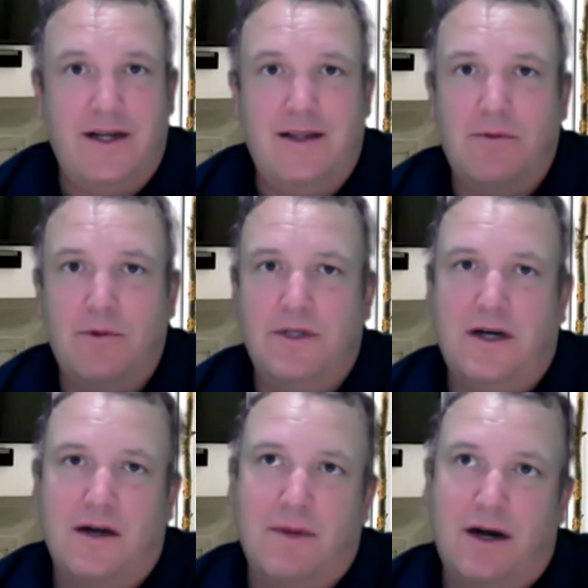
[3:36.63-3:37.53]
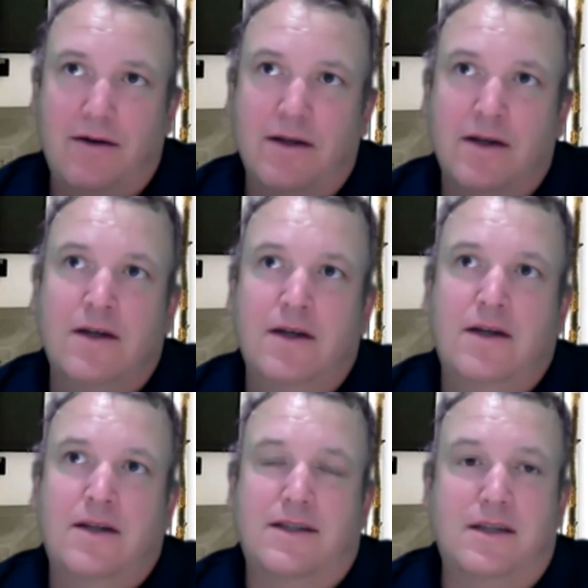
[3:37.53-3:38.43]
I think when we talk about
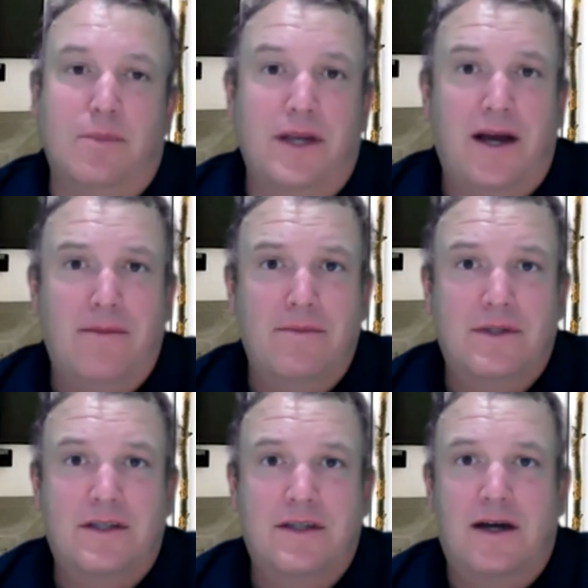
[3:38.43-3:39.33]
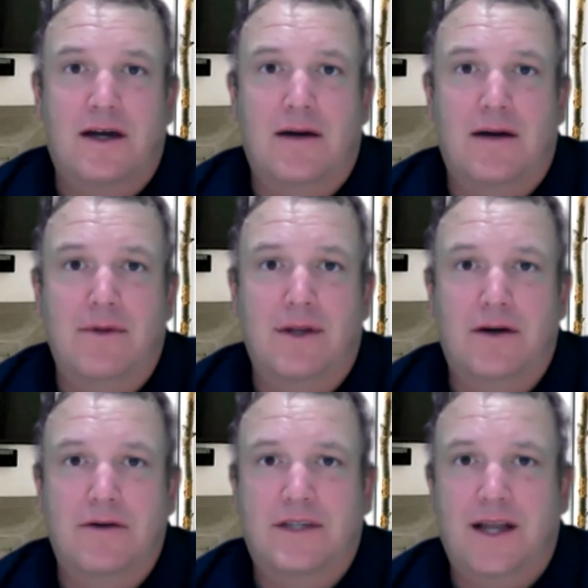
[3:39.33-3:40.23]
the CPMS, um, you
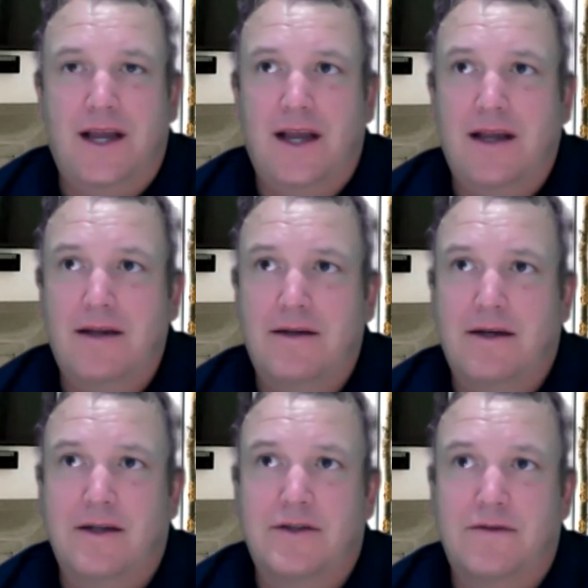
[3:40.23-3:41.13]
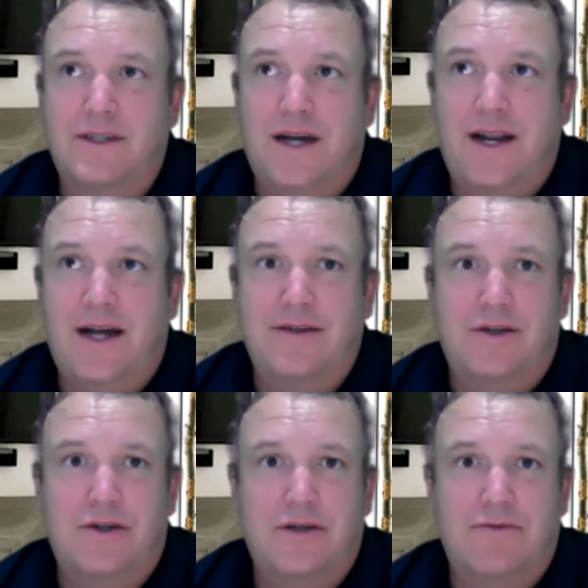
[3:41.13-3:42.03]
know, today uh, server-side ad
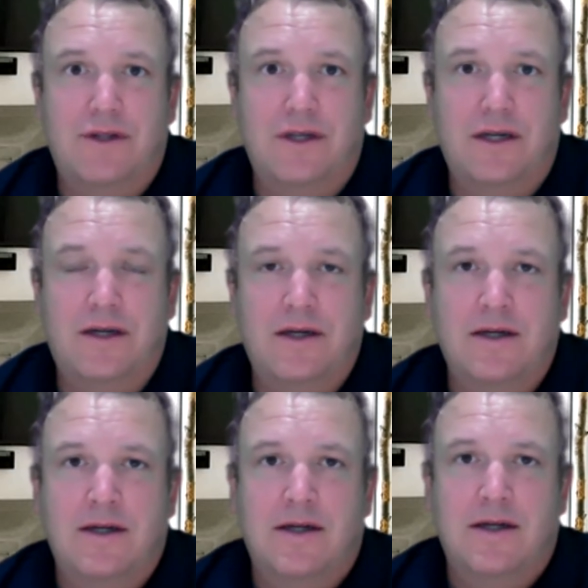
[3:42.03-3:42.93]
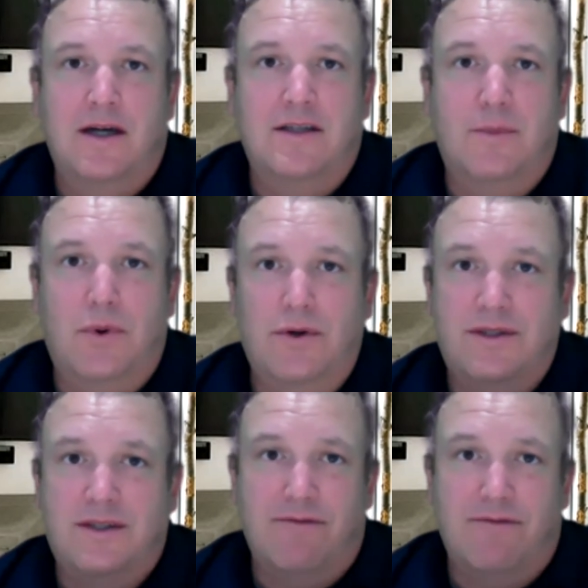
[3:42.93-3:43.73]
insertion really uh, supports